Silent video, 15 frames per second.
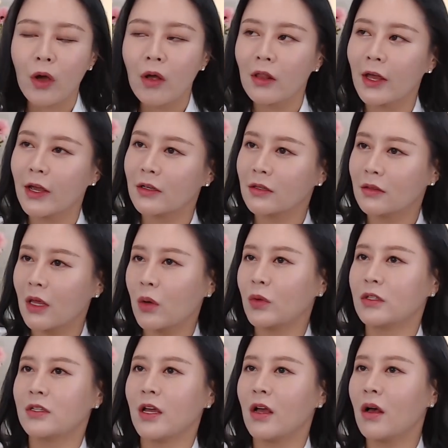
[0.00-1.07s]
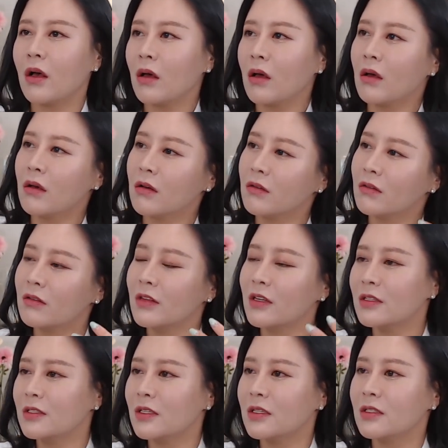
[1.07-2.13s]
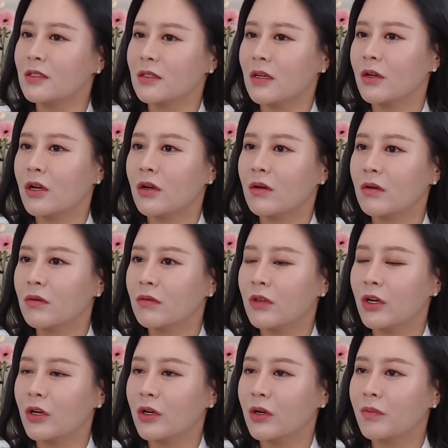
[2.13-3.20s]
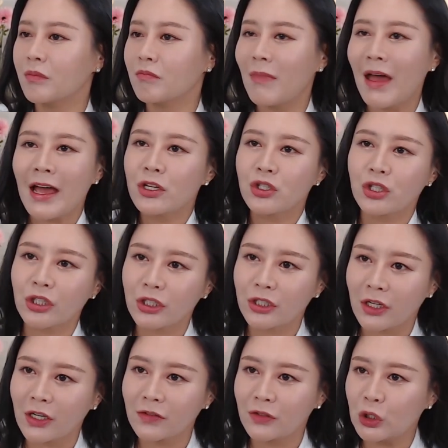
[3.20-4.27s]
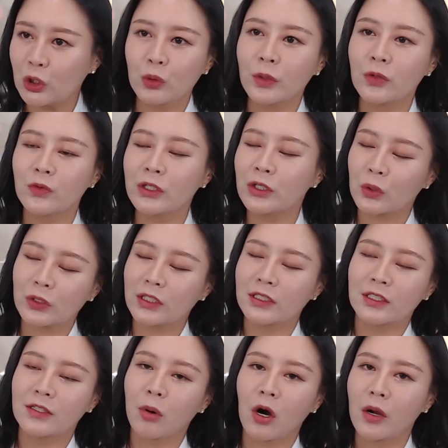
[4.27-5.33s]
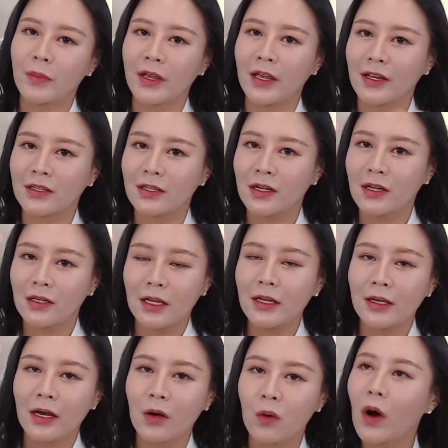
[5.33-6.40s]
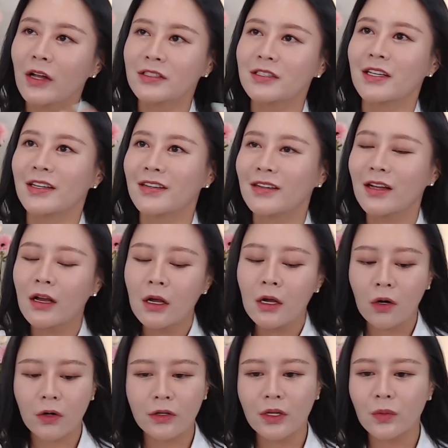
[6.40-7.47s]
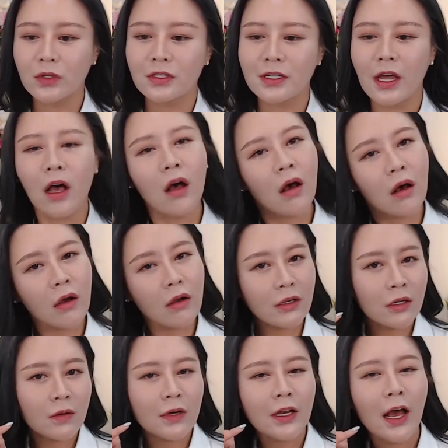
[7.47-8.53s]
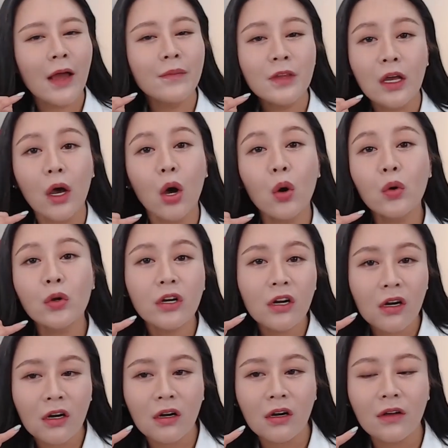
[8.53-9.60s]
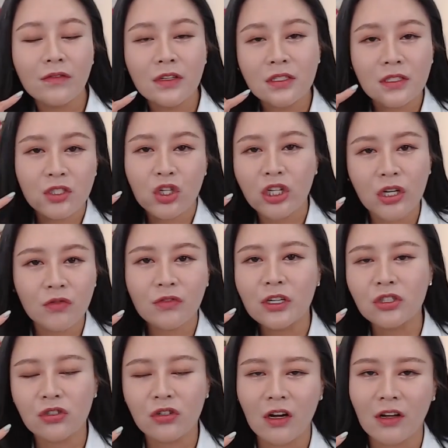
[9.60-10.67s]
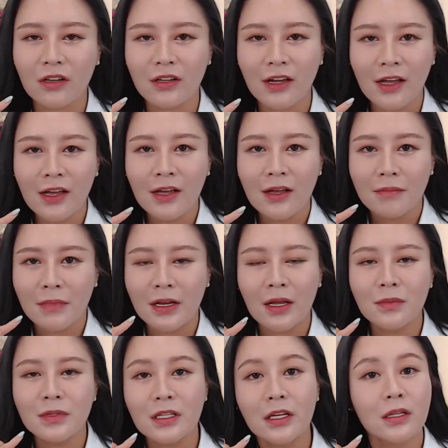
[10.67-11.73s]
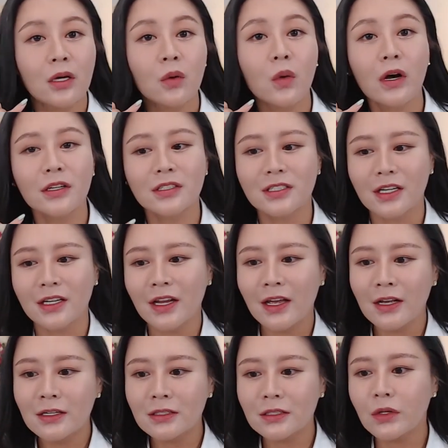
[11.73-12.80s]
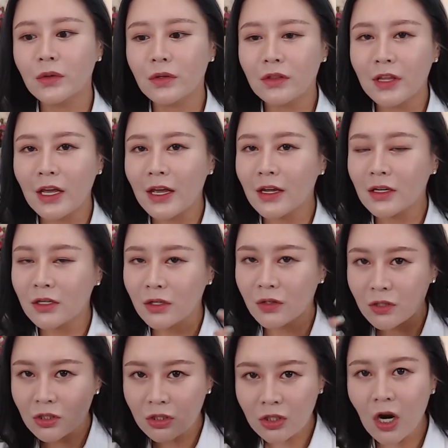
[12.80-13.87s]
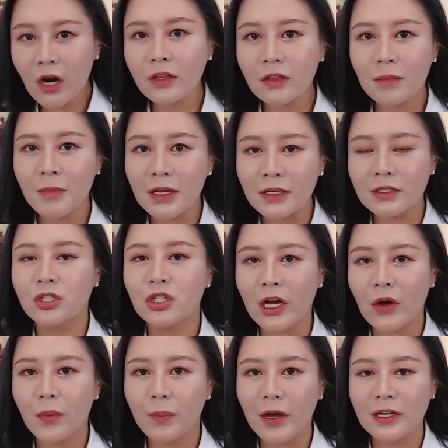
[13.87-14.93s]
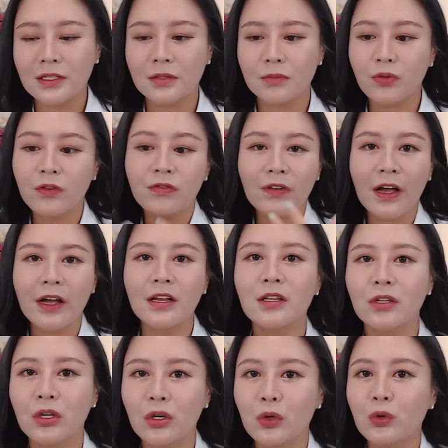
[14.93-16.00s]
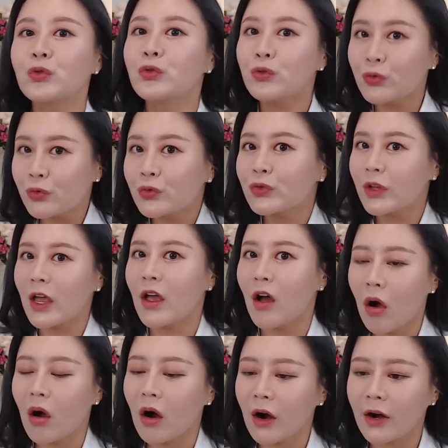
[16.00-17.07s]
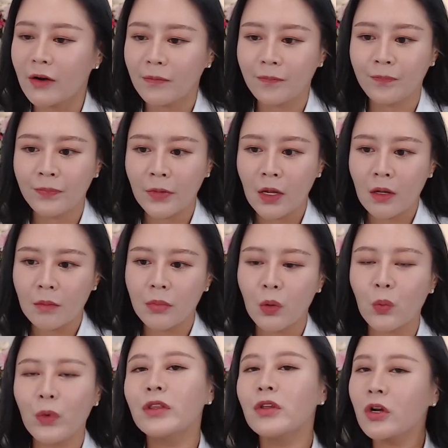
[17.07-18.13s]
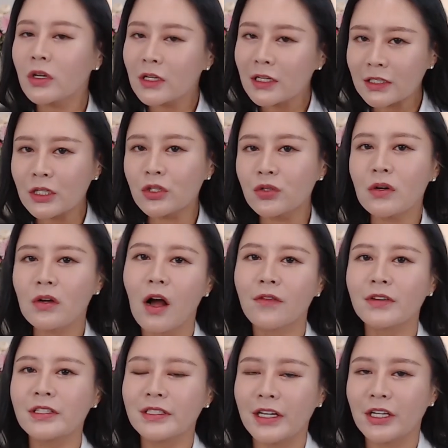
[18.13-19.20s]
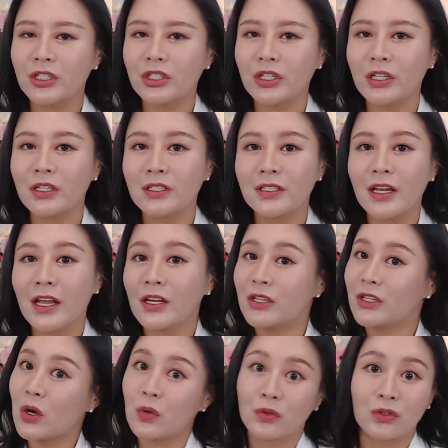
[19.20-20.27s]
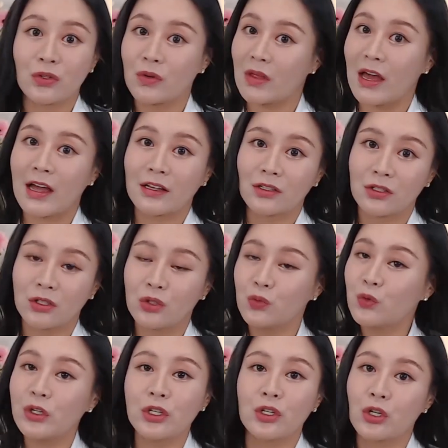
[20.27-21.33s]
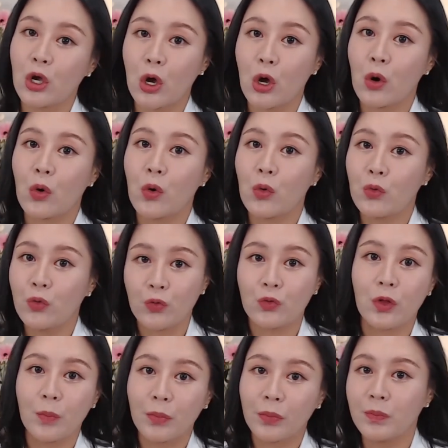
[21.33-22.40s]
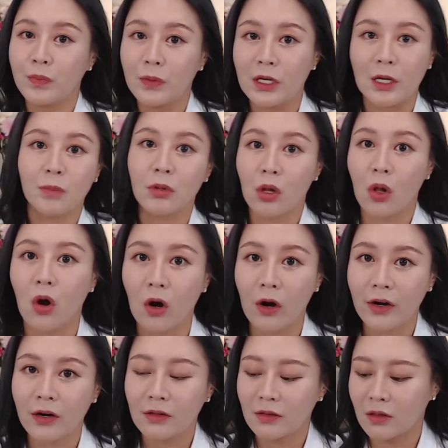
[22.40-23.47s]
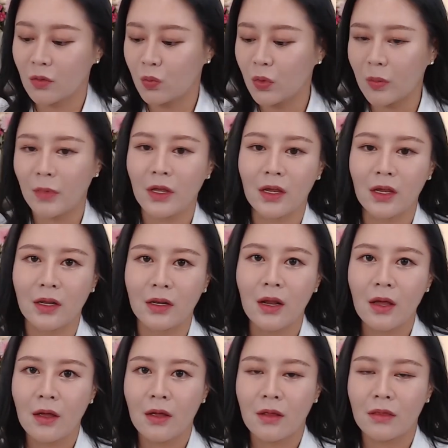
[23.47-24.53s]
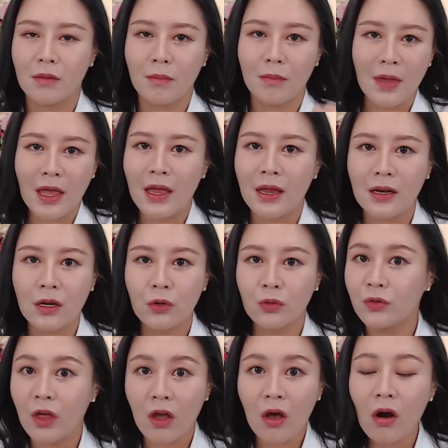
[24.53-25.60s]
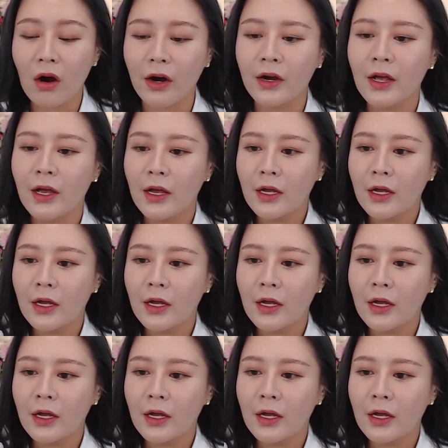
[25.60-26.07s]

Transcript: Like they would say, oh, this is, the manager of human resources department, Linda Watson. Or they would say, oh, you know what? I'm the owner of this chicken restaurant. My name is Linda Watson. So they, start the message out by providing you who they are. But when you're listening to a conversation, they don't do that. You wouldn't know who the people are, the women, the men, who they are.